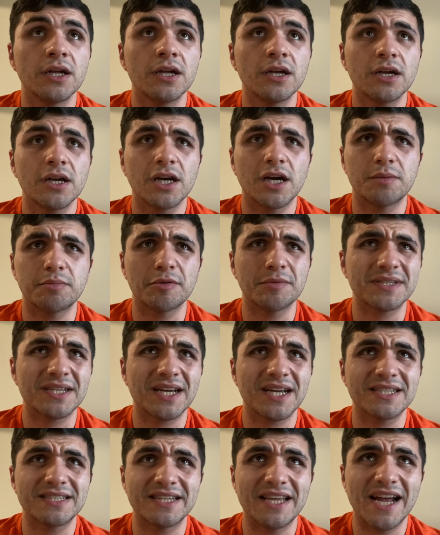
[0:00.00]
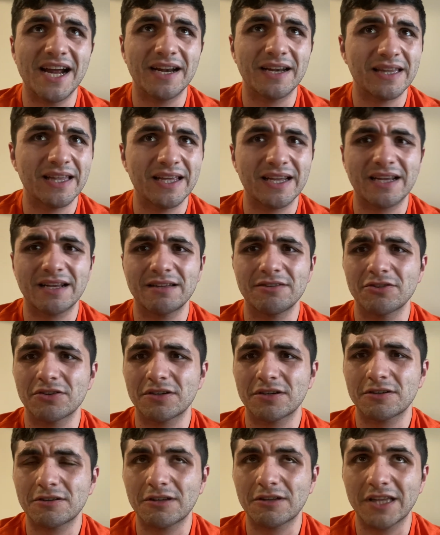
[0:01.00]
But besides that, they
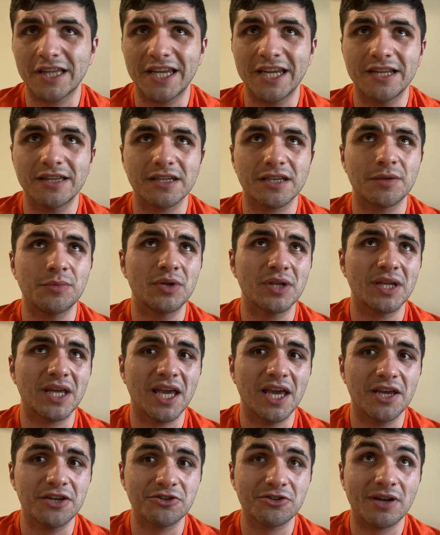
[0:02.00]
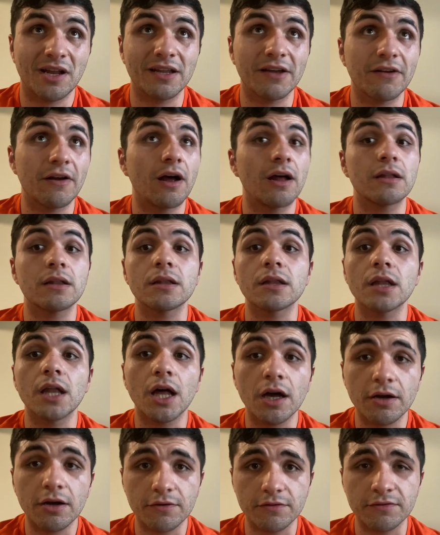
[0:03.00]
look clean, the communication.
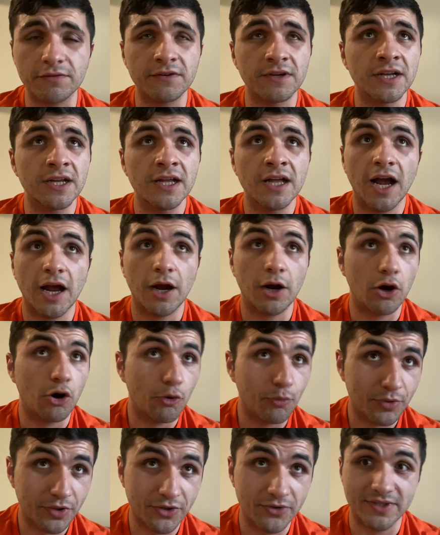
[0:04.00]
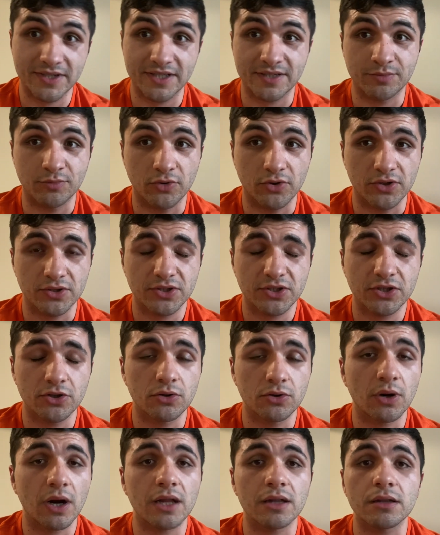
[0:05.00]
I hope we use this more
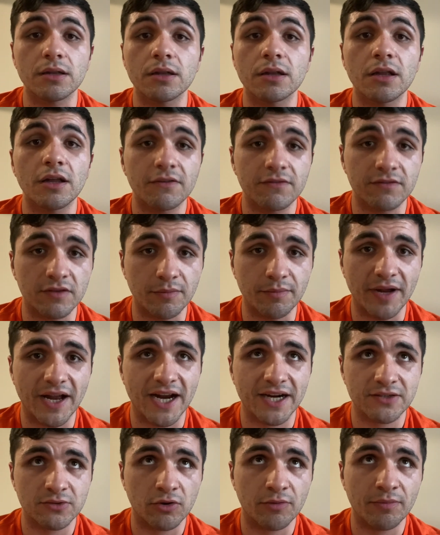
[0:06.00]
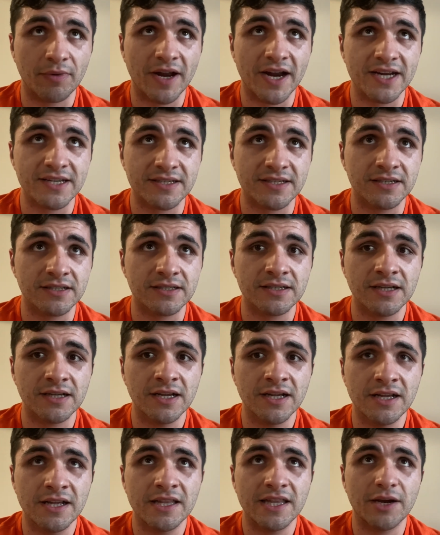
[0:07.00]
too. I love the backdoor passes
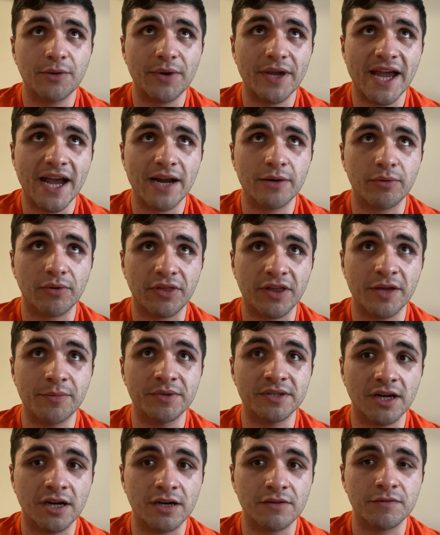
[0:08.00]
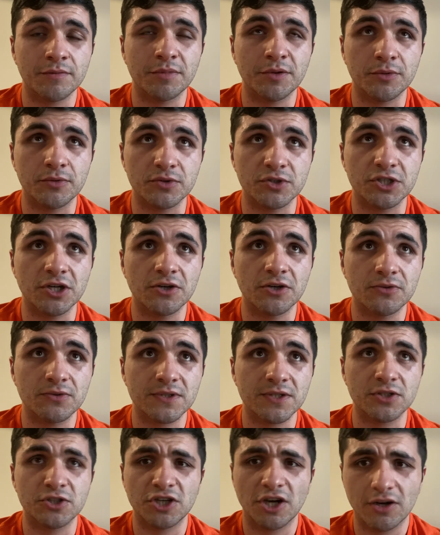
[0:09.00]
that we had with him and Donovan People-Jones.
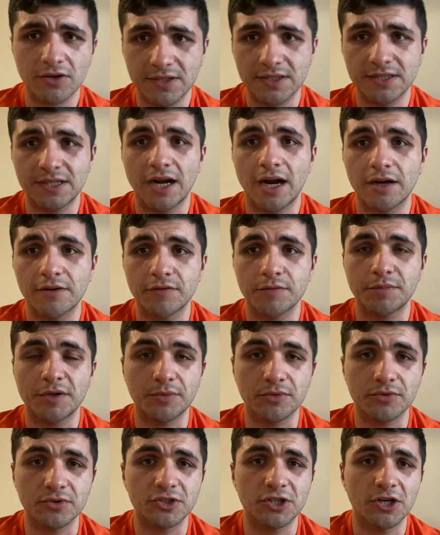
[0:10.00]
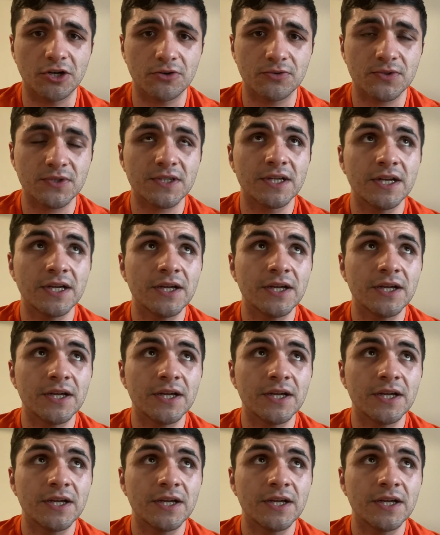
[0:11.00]
And shout out to Donovan People-Jones.